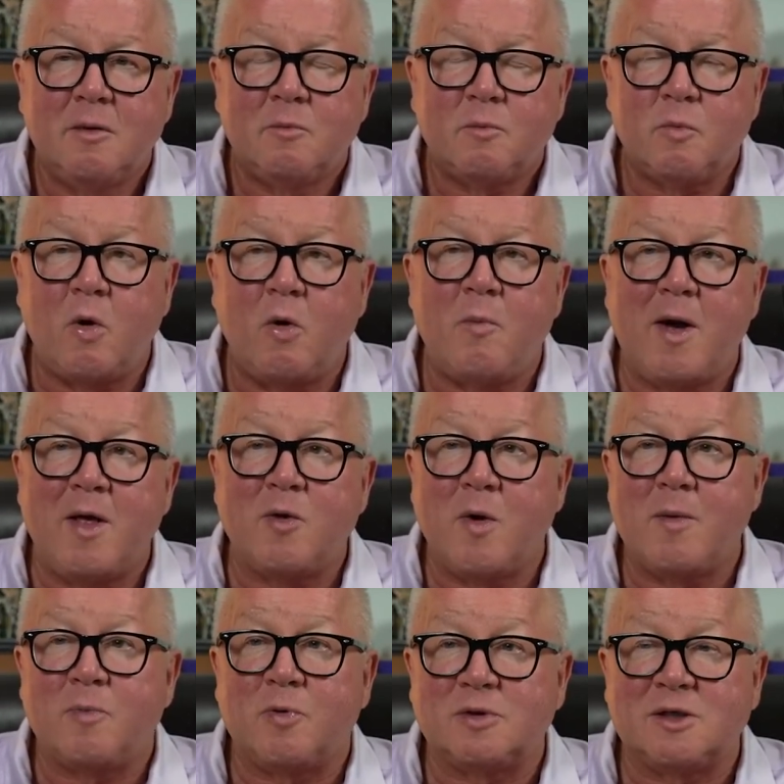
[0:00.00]
Oh, by the way,
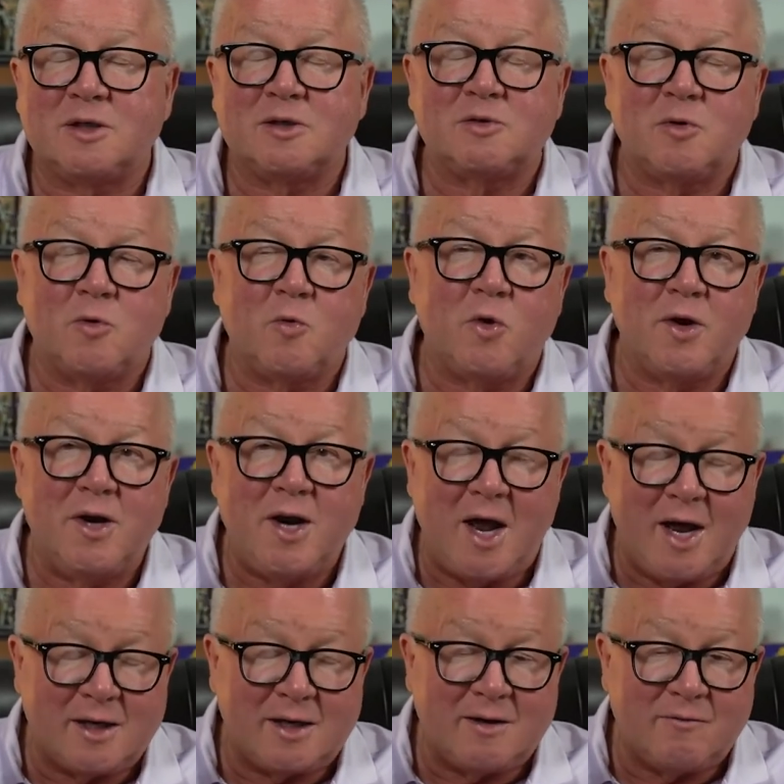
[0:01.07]
progesterone will
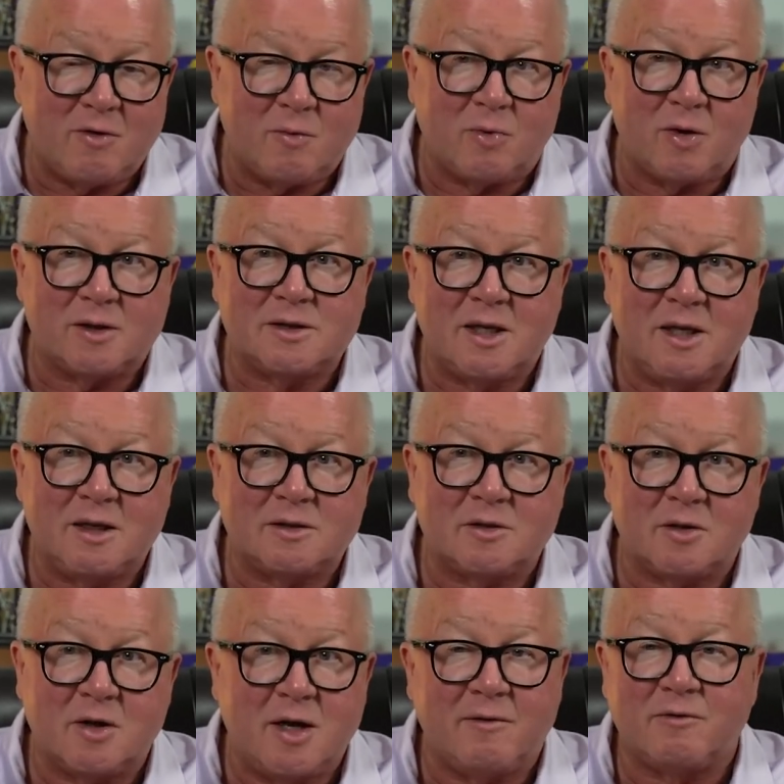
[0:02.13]
not give you breast cancer
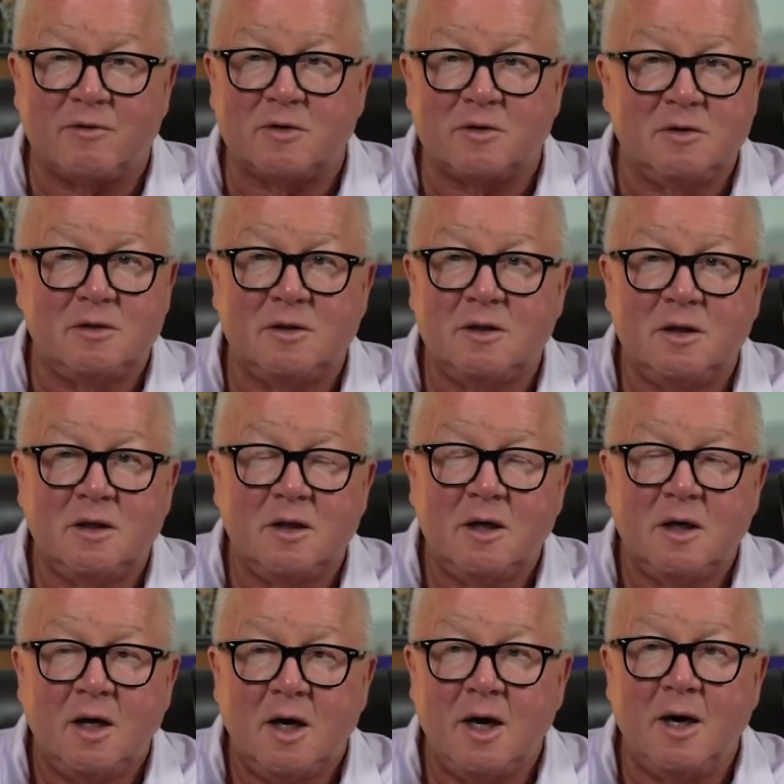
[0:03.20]
ever.
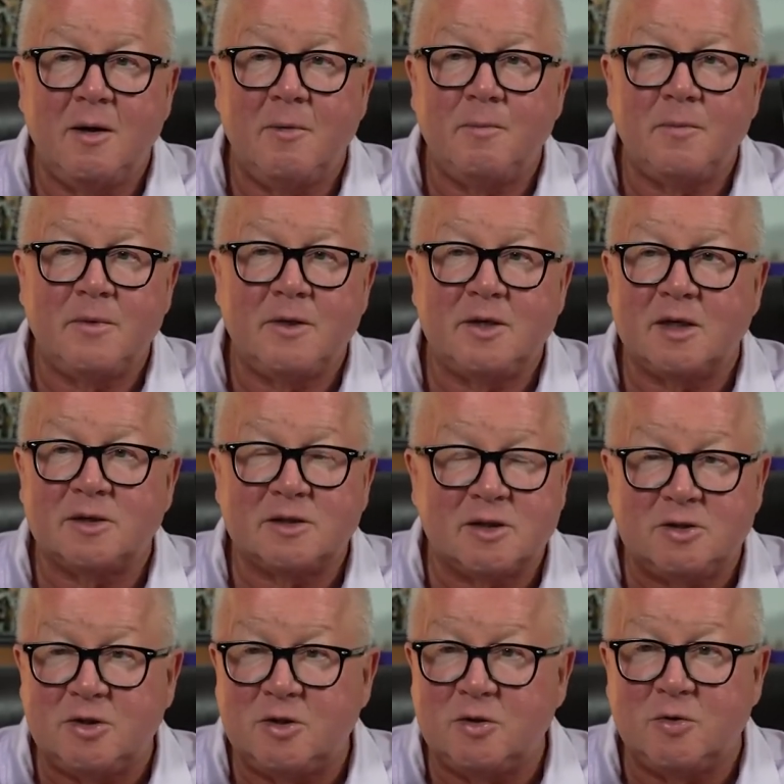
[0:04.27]
Doesn't
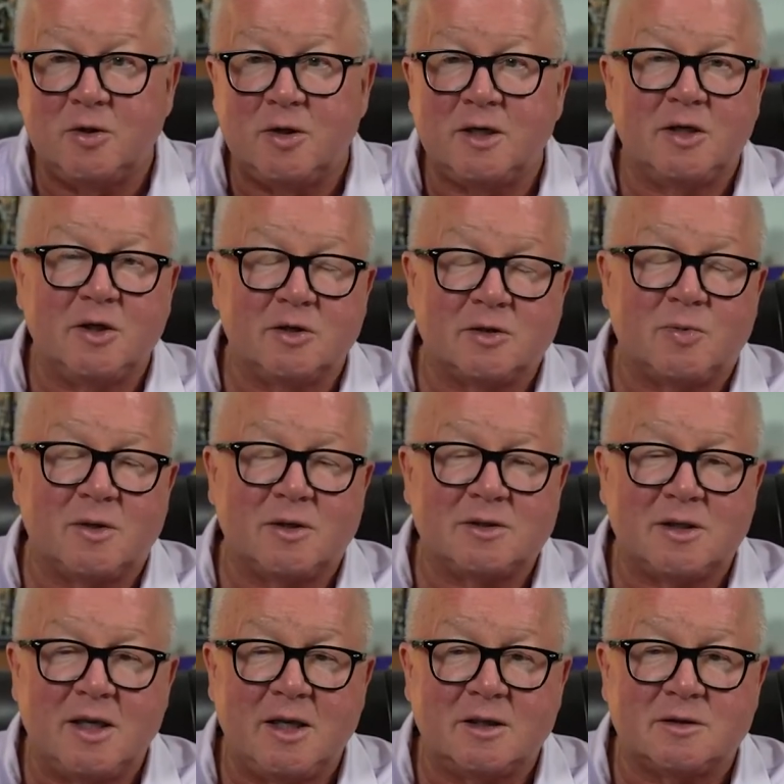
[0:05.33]
do it. It kills breast
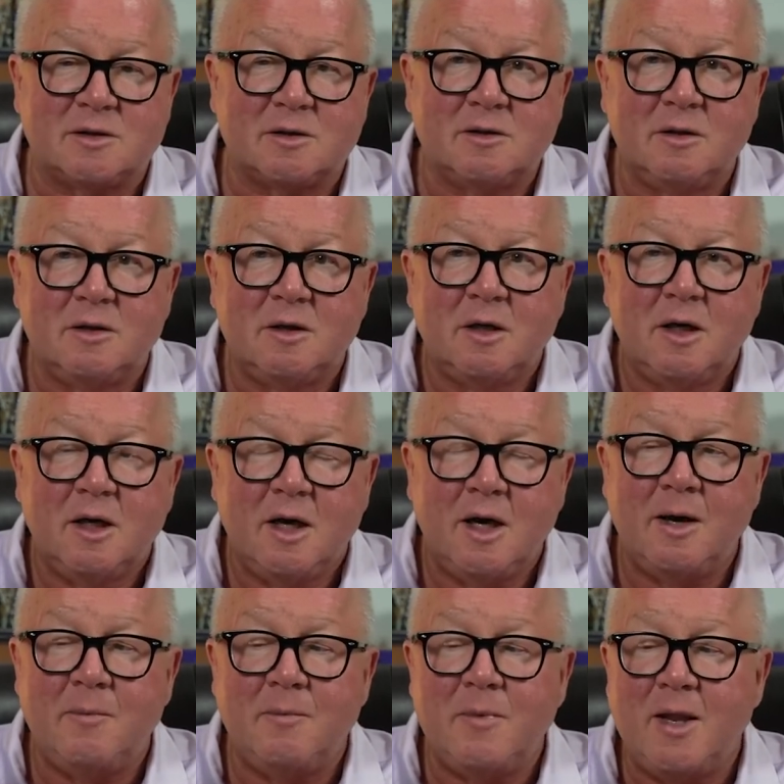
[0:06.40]
cancer.
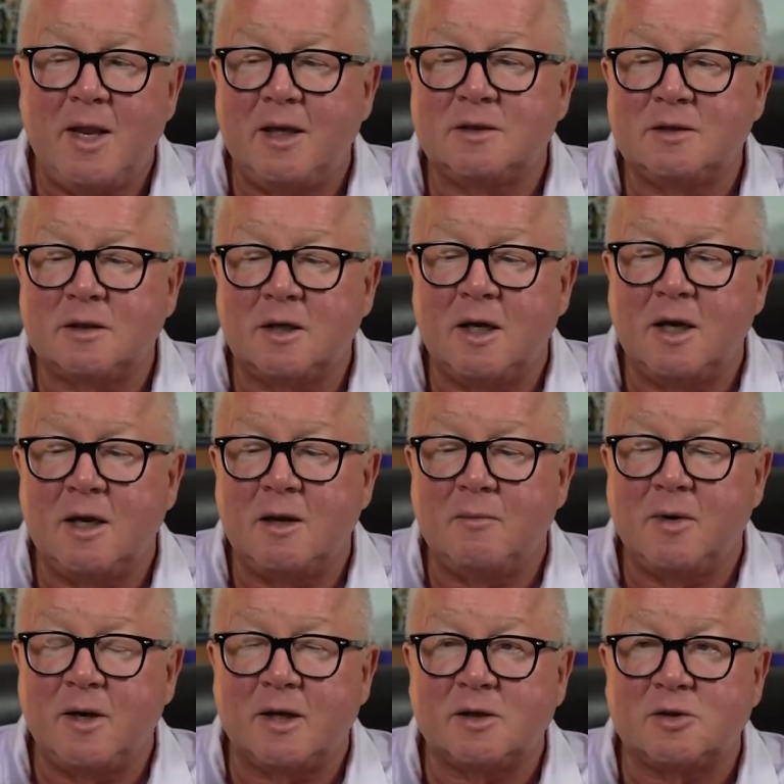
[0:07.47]
But
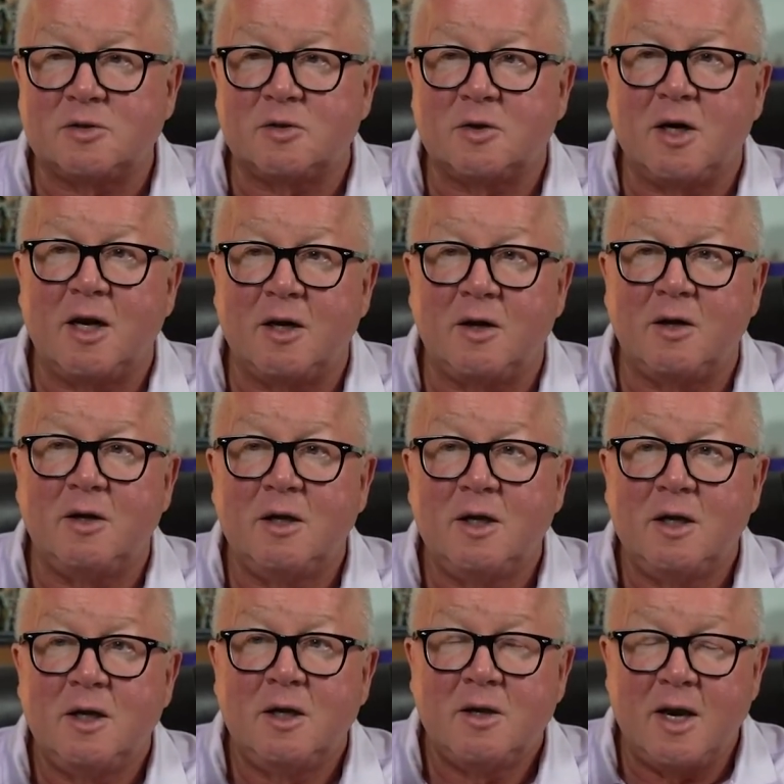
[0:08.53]
estradiol,
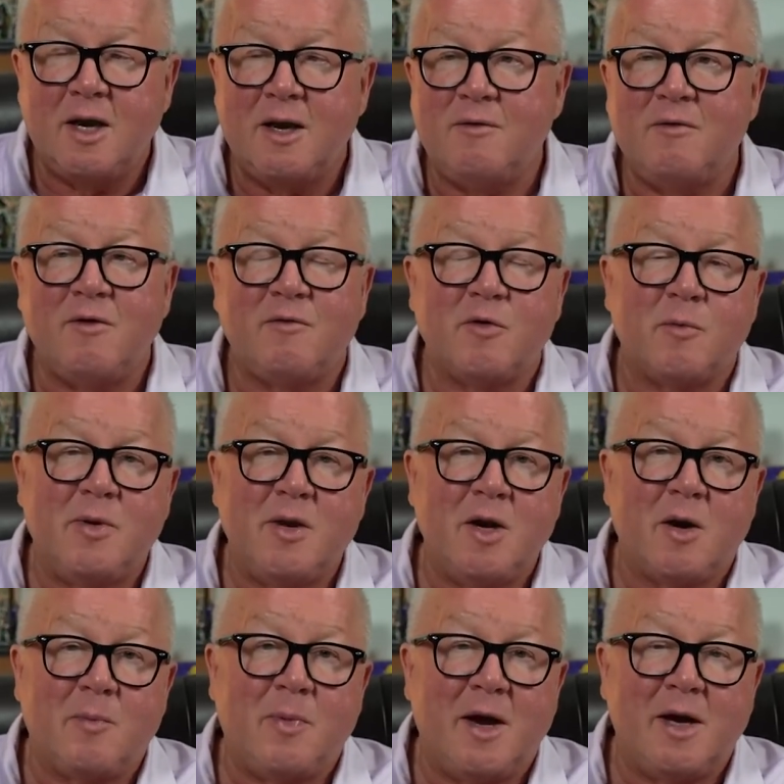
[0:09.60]
and even if you're PR
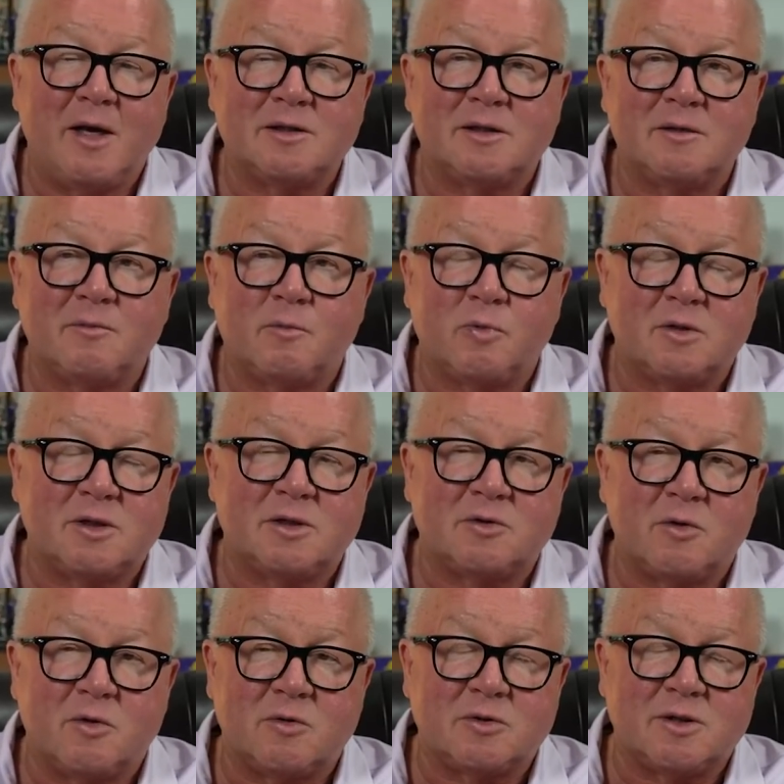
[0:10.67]
positive,
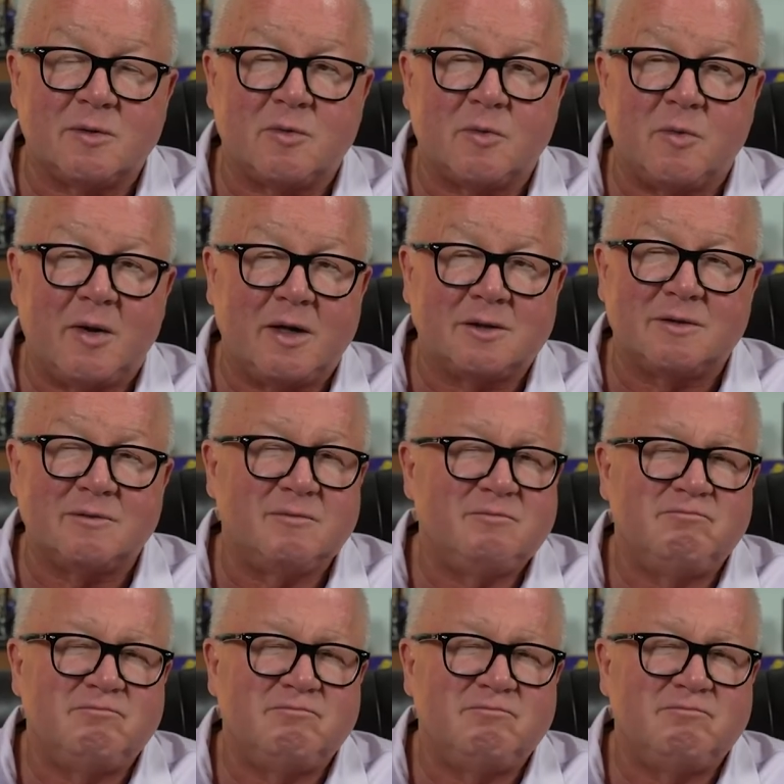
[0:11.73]
progesterone receptor positive,